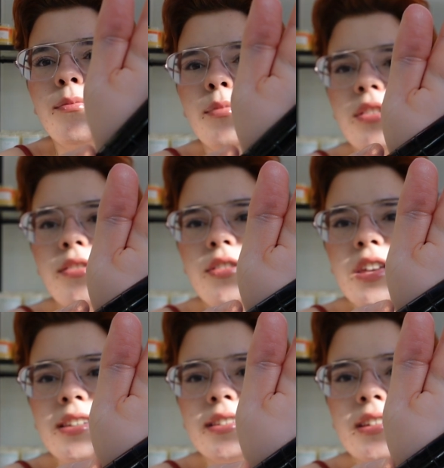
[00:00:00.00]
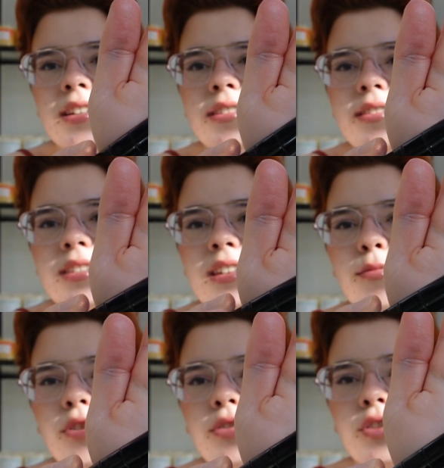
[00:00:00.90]
But this is the
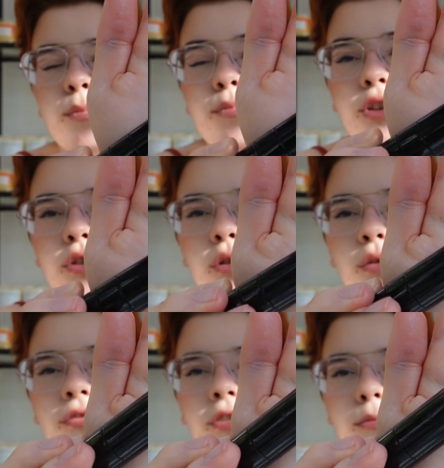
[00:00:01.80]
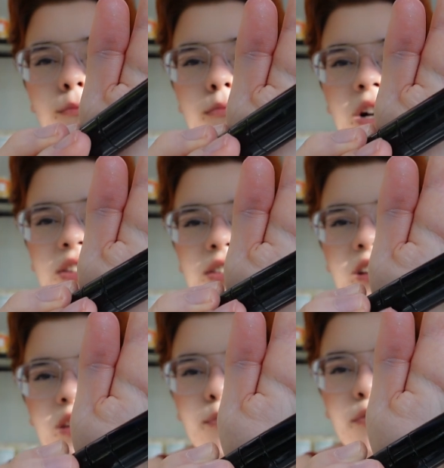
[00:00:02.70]
most beautiful
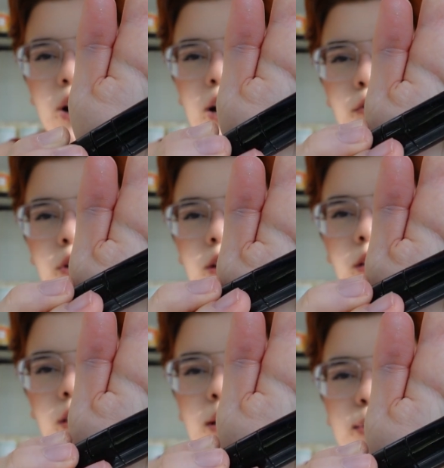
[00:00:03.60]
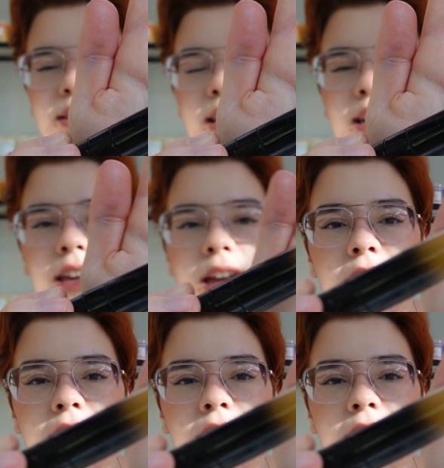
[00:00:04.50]
mustardy brown lipstick.